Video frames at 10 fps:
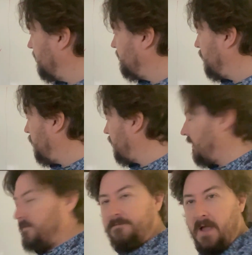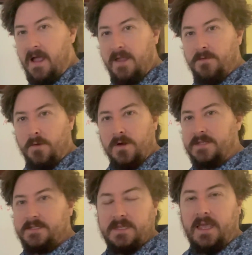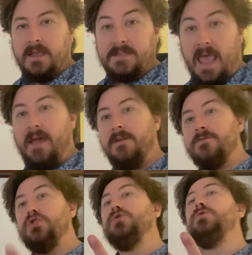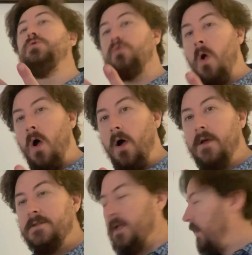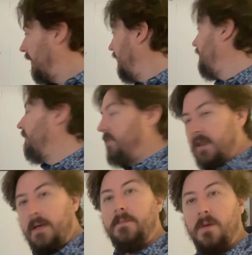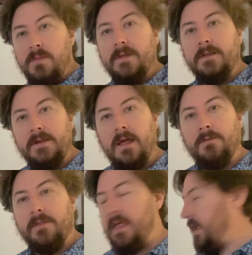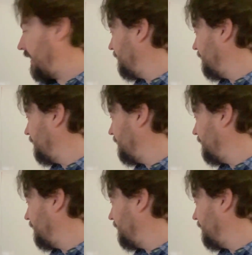4, a 5, or a 6 out of 2 draws, then I'm completely done with the hand.